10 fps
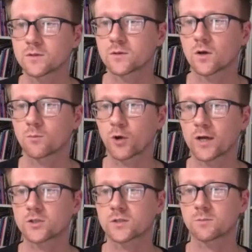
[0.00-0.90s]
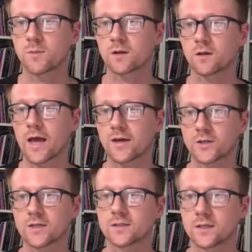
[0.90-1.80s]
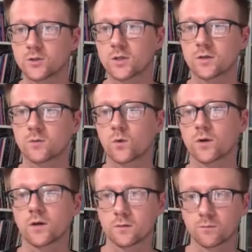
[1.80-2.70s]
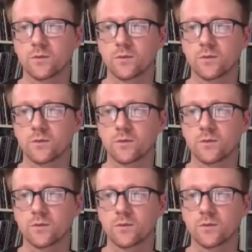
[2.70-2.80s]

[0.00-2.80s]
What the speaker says: It's called precious metal anodization, where they're,